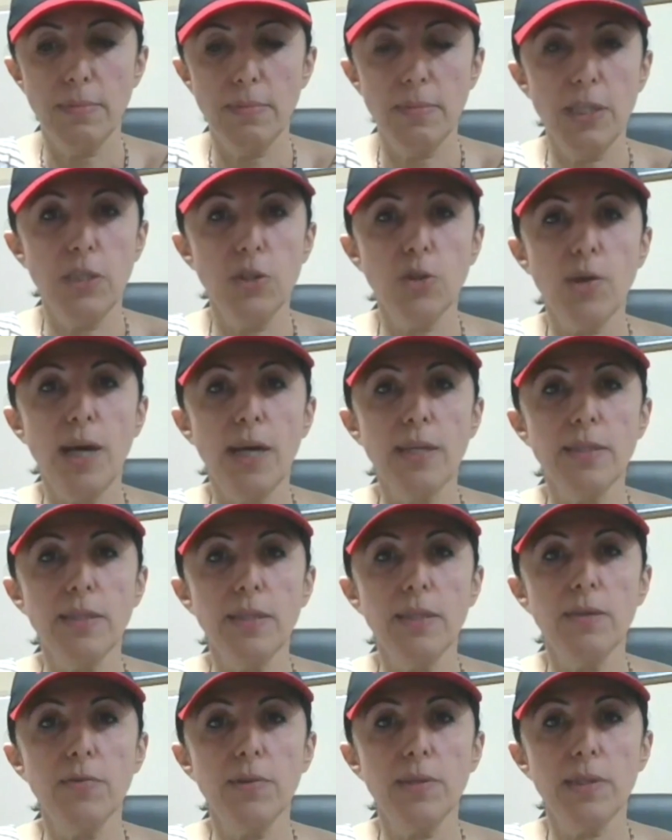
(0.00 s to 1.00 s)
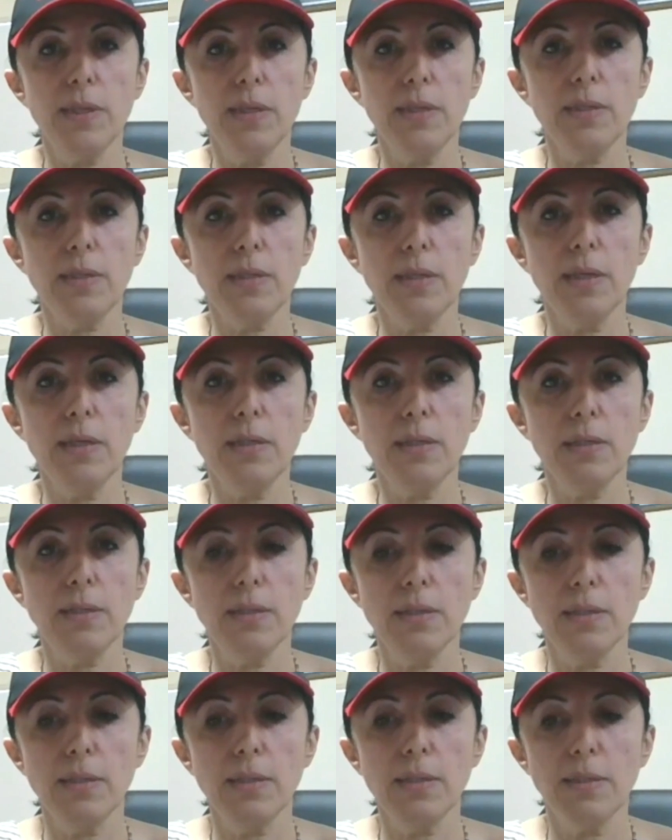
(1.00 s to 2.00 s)
Did you guys hear it and see it?
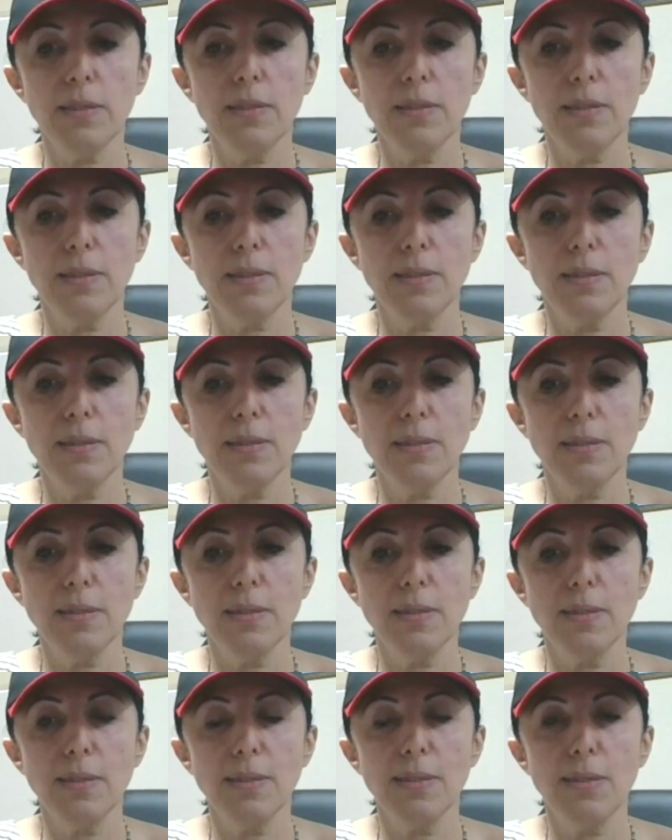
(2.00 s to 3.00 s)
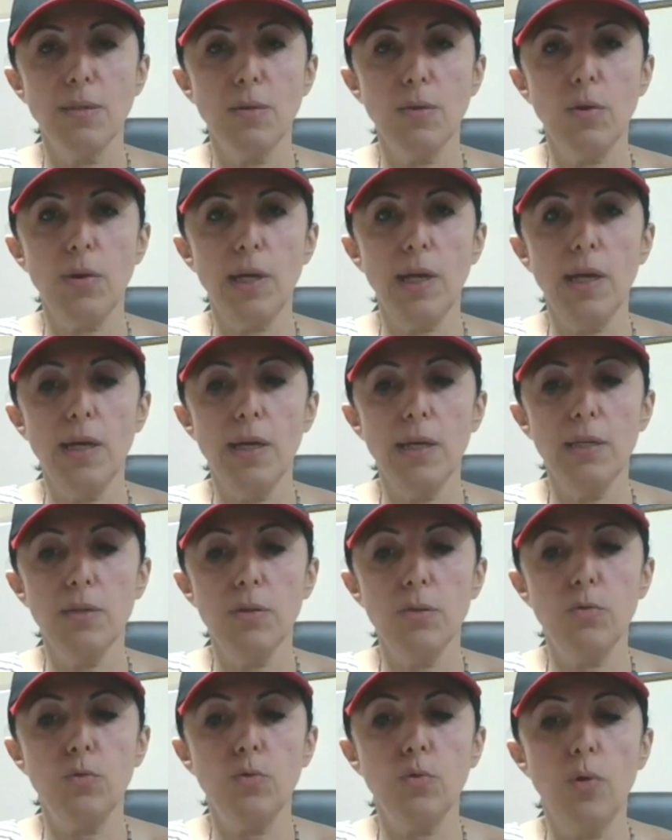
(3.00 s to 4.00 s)
Okay,
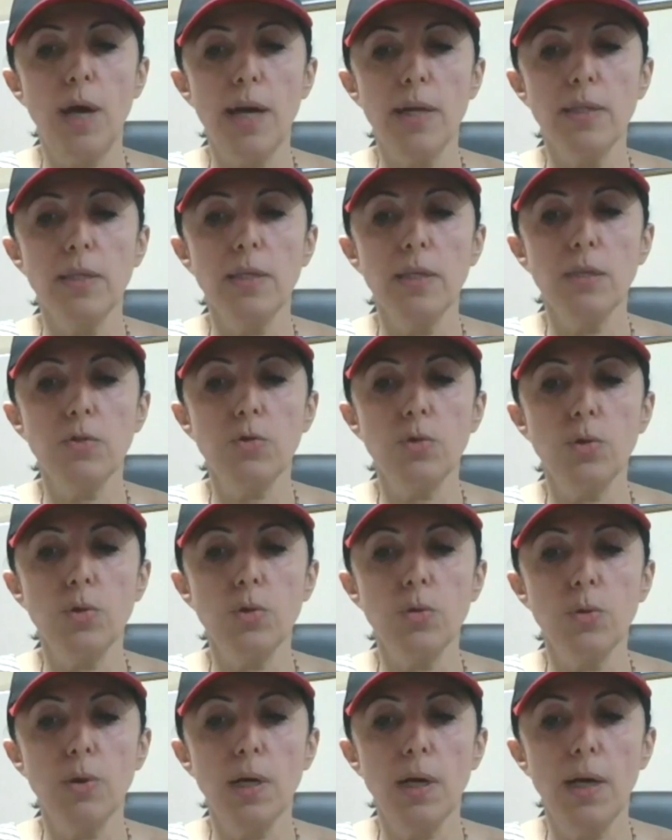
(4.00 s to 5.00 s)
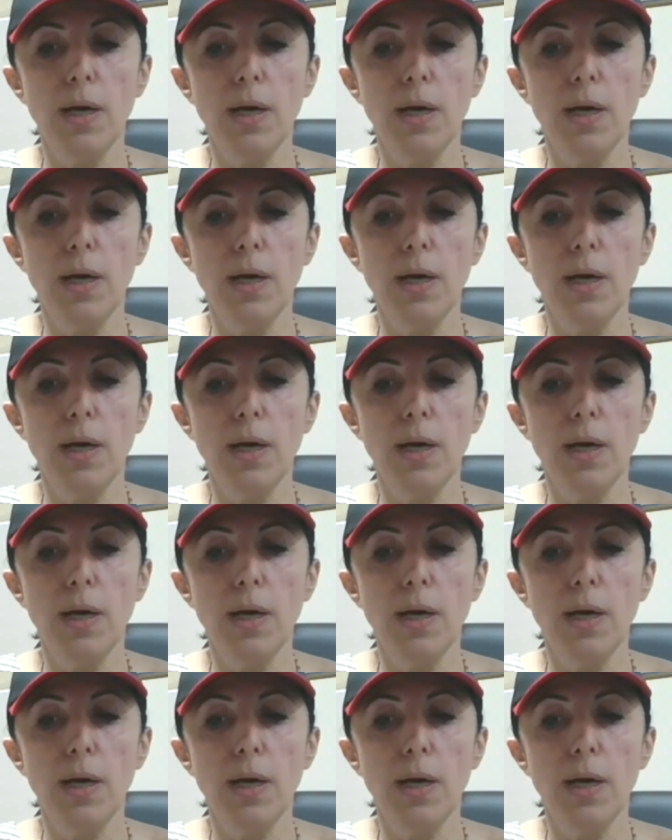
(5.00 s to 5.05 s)
do I need to